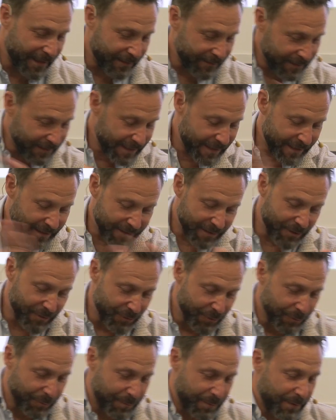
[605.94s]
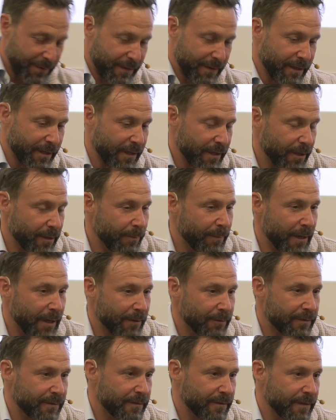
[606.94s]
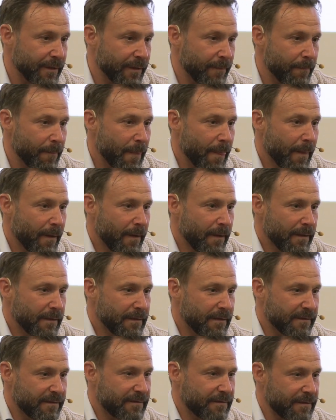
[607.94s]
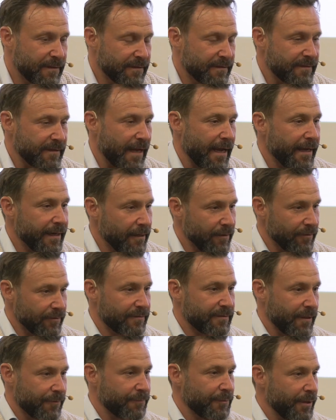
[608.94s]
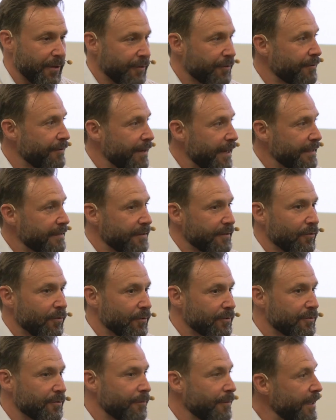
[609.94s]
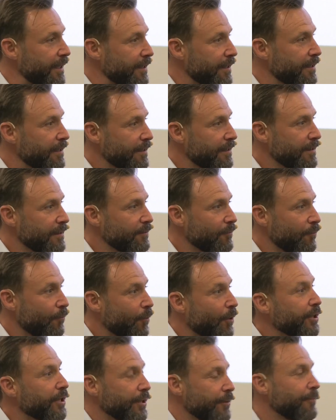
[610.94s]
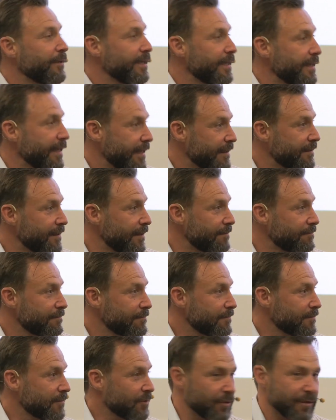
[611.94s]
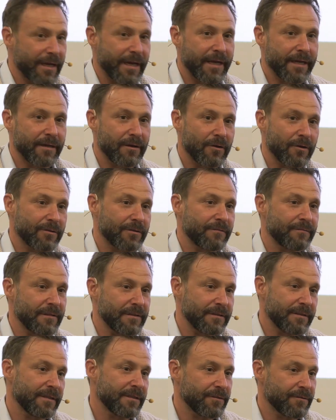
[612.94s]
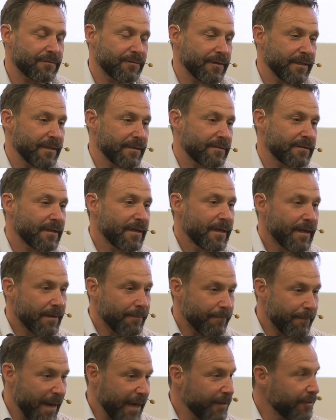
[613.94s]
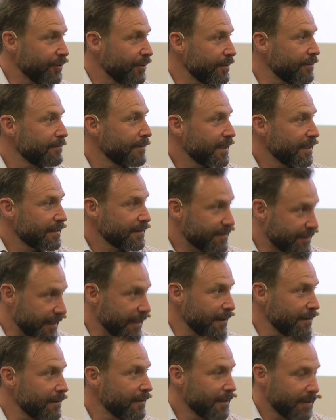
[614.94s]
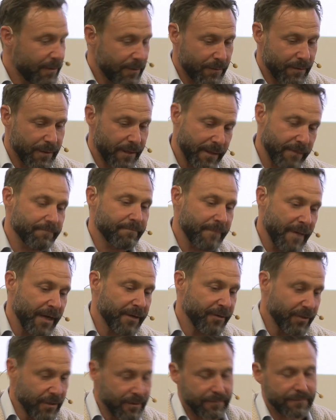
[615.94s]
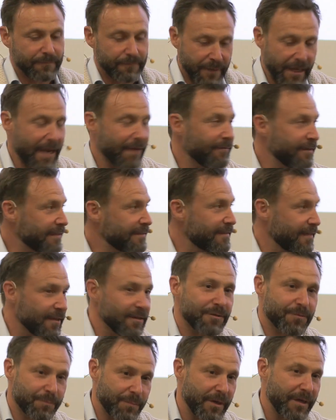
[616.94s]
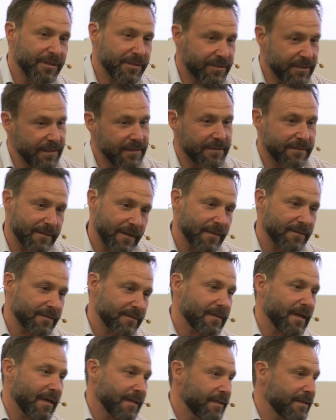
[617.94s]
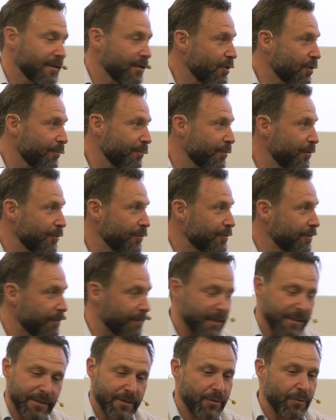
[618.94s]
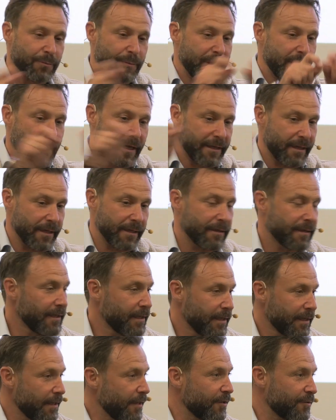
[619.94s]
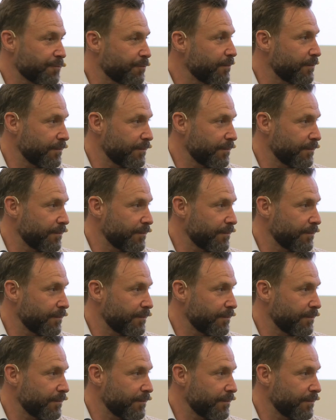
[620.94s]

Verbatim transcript: here in, in the group uh, about um, the silos that we are creating also when working with the data. Today, a lot of this industry is manual, still manual. We have Excel spreadsheets that's done in a computer, but it could be like a, a,